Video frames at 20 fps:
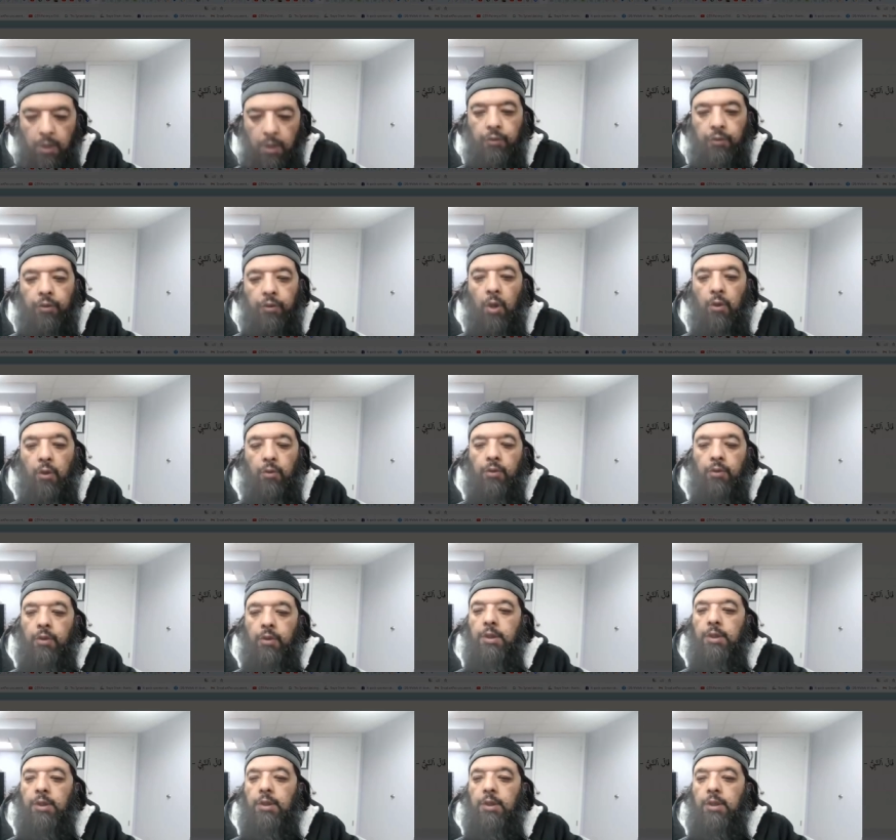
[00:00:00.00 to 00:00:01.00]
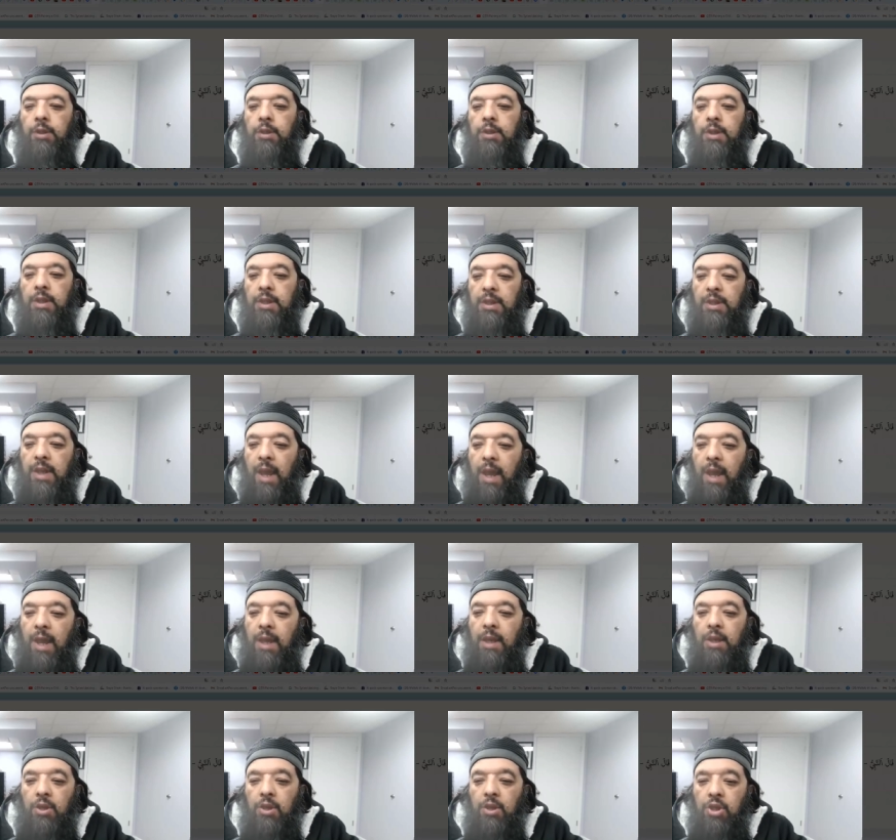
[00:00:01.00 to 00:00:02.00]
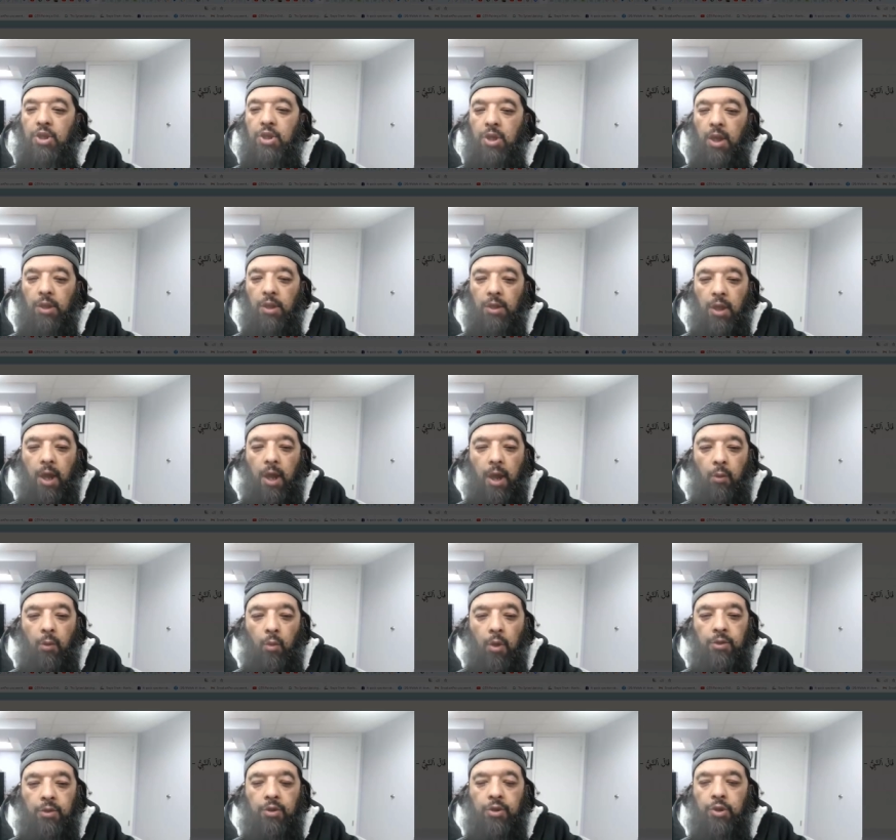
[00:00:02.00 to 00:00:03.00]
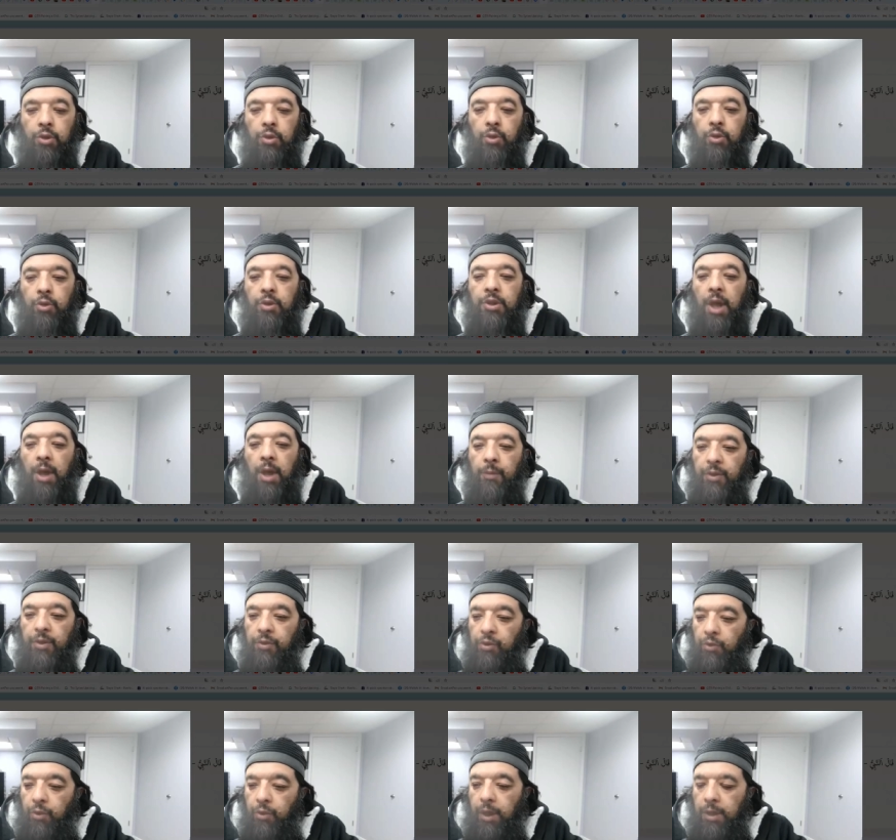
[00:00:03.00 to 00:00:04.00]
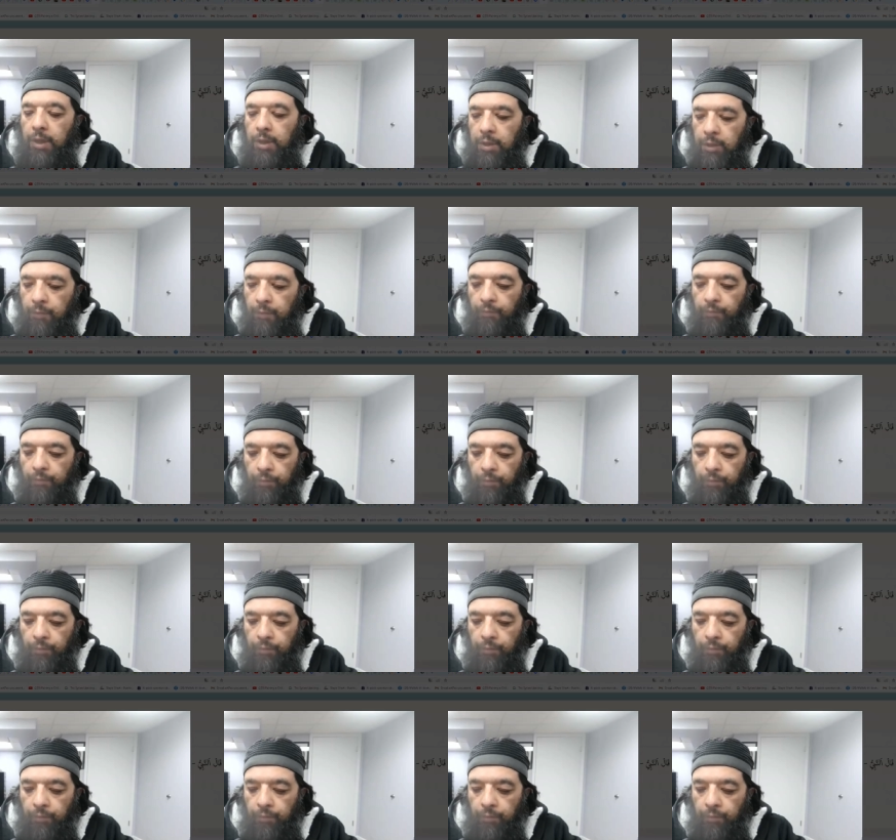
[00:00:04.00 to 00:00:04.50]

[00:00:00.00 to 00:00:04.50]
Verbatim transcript: So today inshallah I want to demonstrate